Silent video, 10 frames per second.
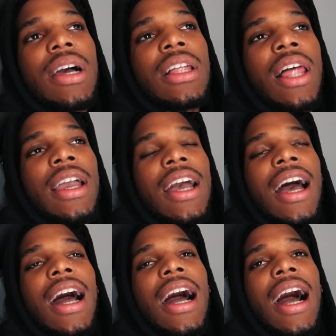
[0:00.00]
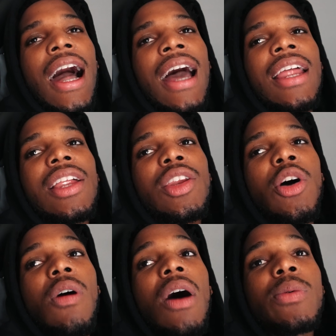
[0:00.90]
I didn't
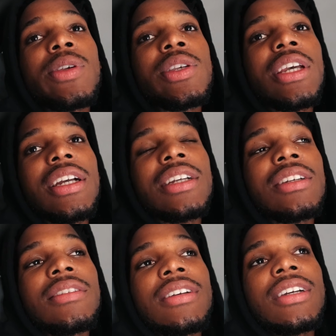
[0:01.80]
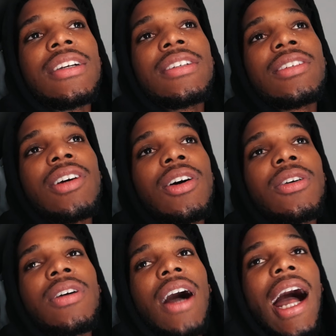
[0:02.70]
know I was sick.
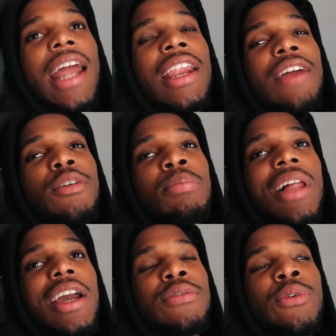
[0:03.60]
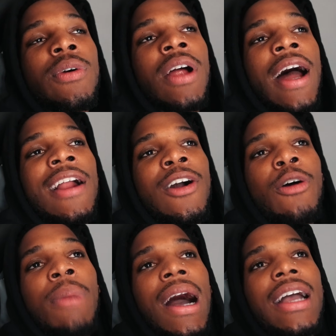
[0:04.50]
So, I never planned for it. I didn't
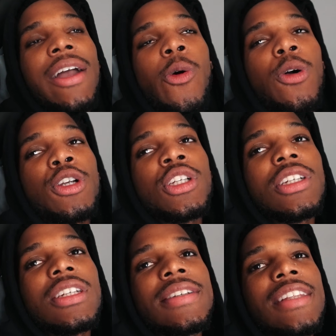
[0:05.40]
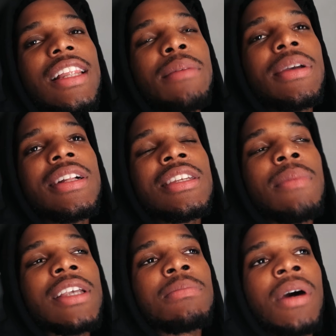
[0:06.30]
go buy oranges and lemons and
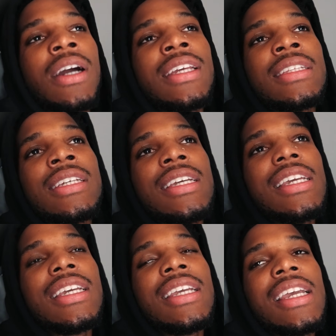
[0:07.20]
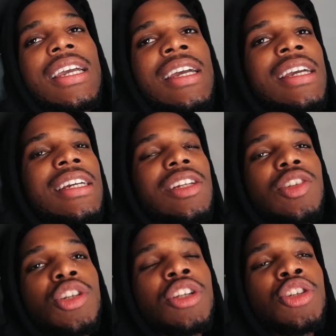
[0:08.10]
make some honey tea,
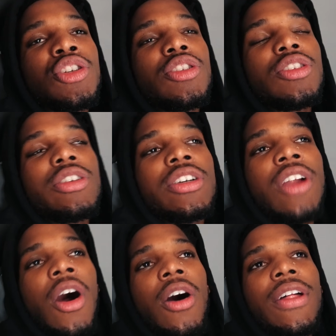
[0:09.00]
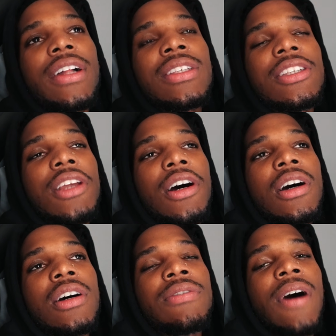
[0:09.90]
ginger, and all that
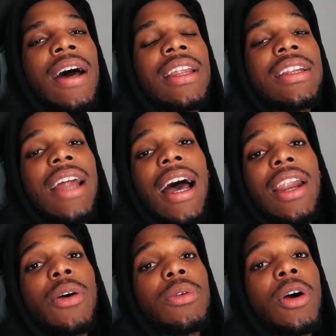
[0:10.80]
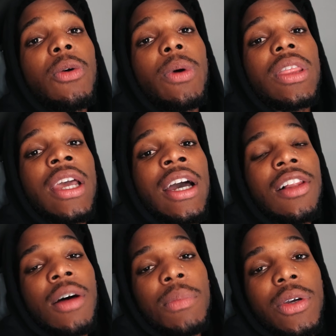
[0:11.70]
stuff. I don't know what the
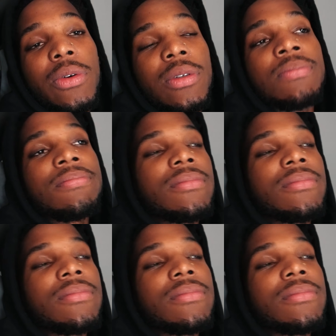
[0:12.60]
hell I'm doing.